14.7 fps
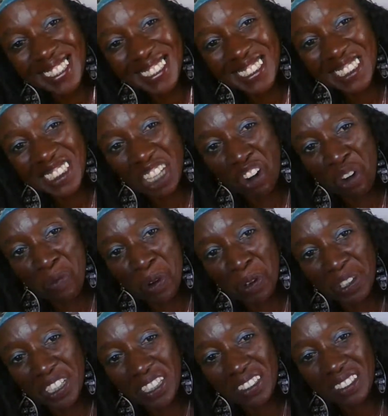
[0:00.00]

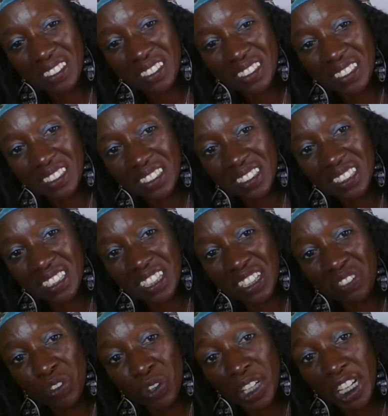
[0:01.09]
Ceremony,
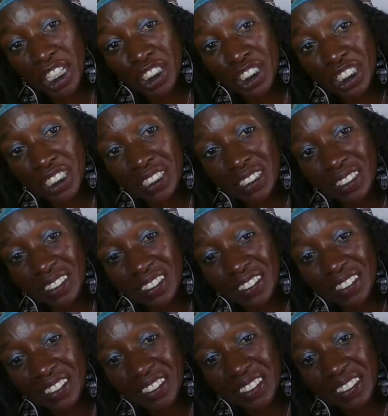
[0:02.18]
invocation.
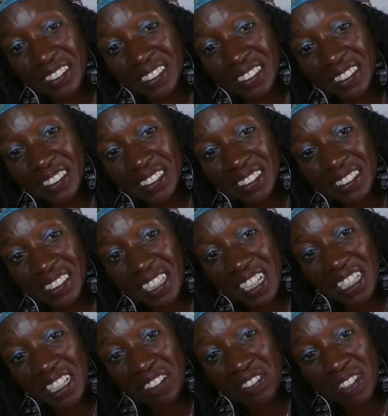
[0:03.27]
I
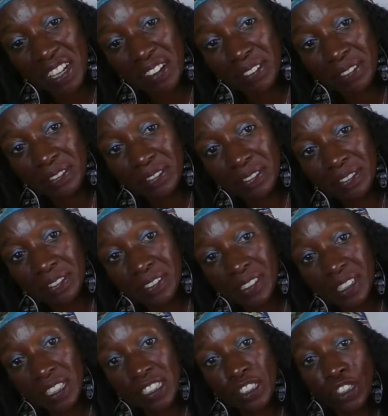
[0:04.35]
love that.
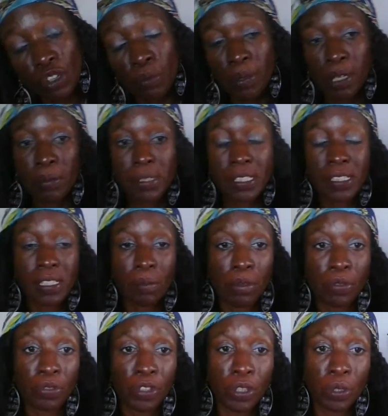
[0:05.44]
So maybe some
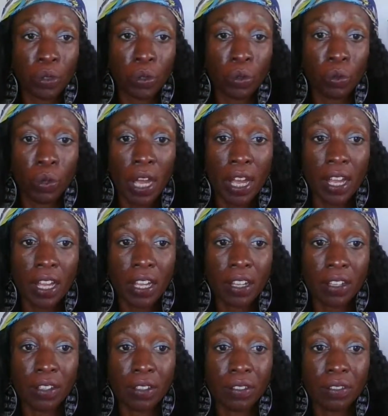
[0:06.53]
of you
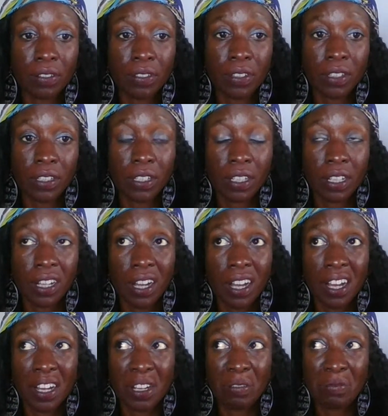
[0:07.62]
have
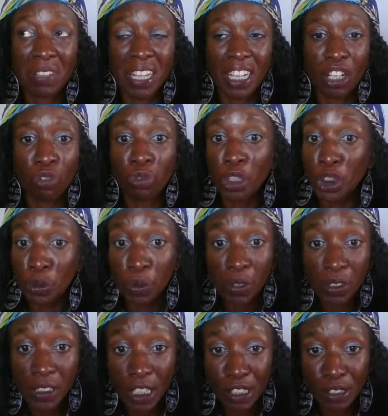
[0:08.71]
like
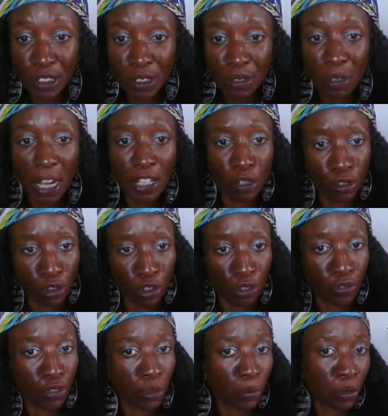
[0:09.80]
rituals that you do. I know during the
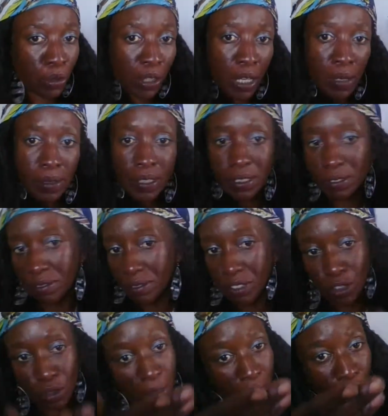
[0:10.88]
full moon I always
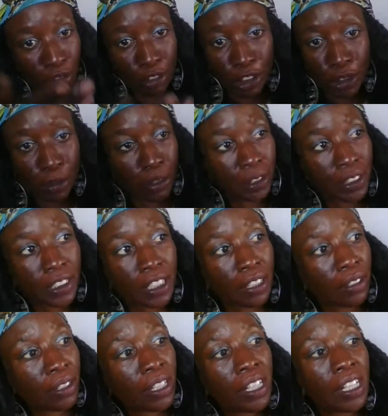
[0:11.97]
do my little rituals.
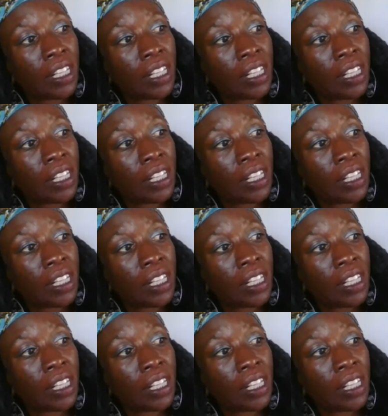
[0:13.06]
So